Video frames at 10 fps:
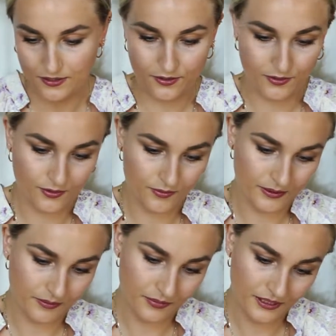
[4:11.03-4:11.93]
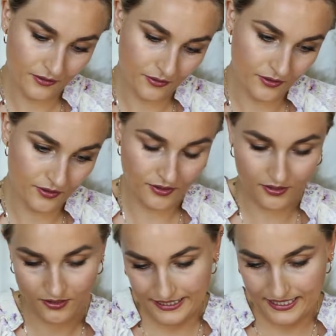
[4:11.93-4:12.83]
Le Grand Bambino.
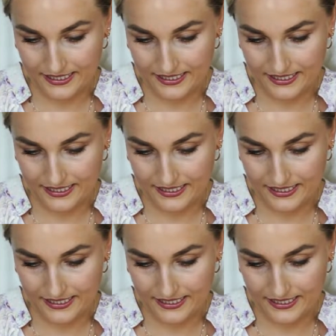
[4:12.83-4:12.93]
Yeah,